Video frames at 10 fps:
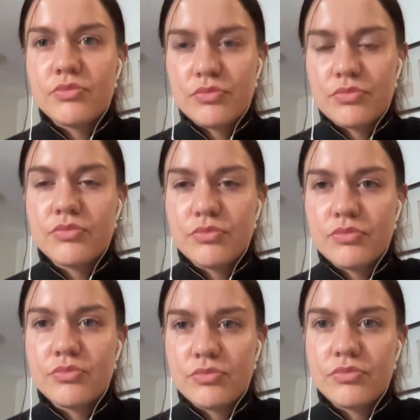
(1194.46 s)

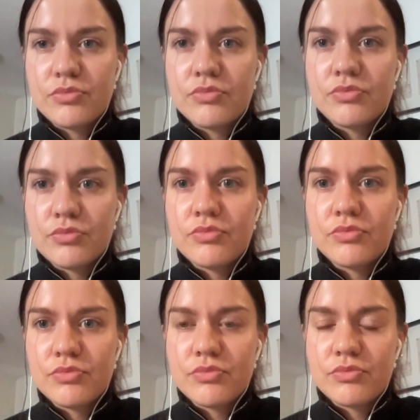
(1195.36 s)

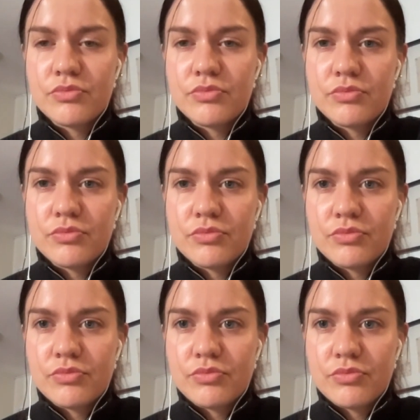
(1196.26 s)

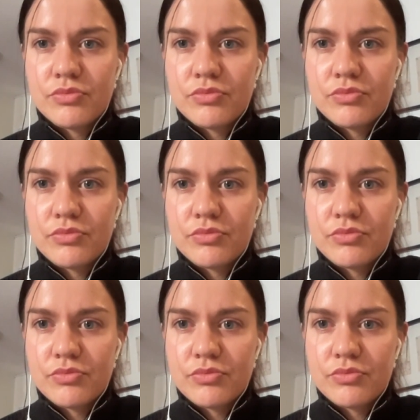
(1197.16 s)

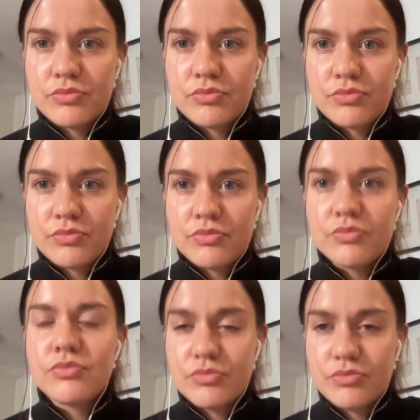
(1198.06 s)

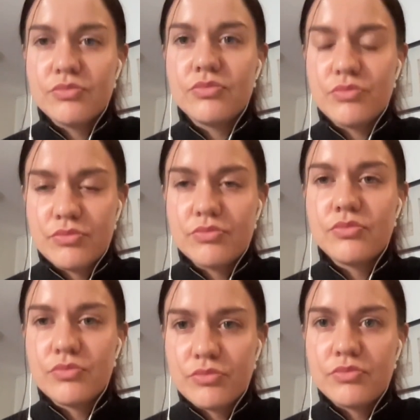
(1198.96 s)

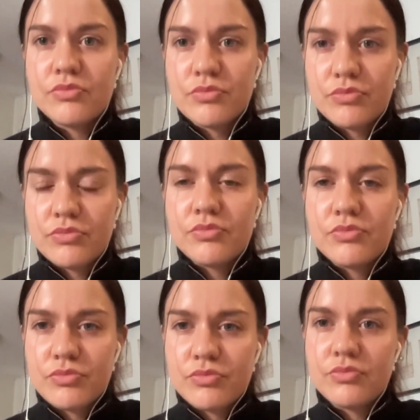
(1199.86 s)

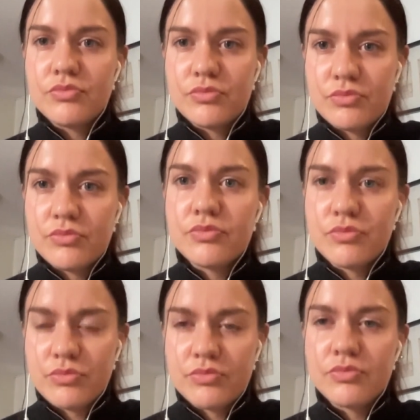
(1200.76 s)

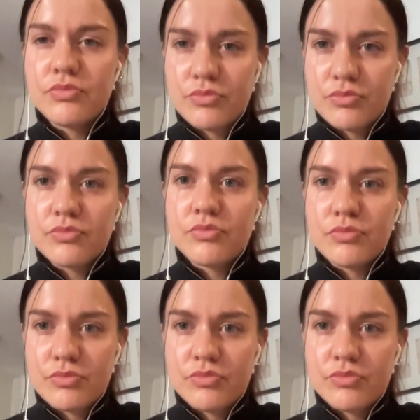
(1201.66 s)
This person isn't speaking.